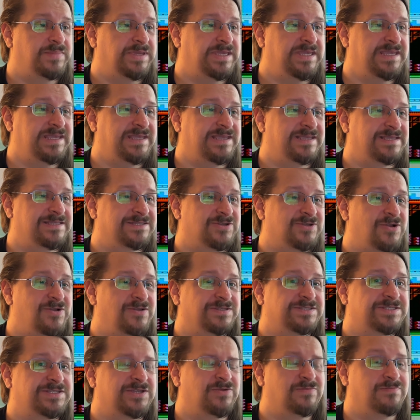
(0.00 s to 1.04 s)
He is
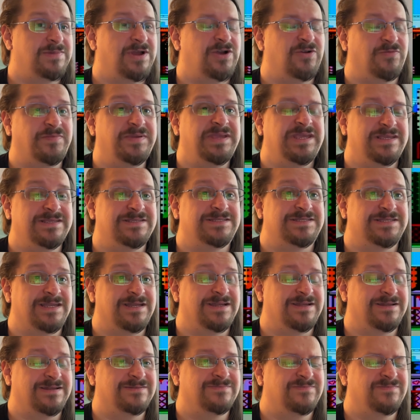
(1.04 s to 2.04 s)
also... Oh, he is... Uh,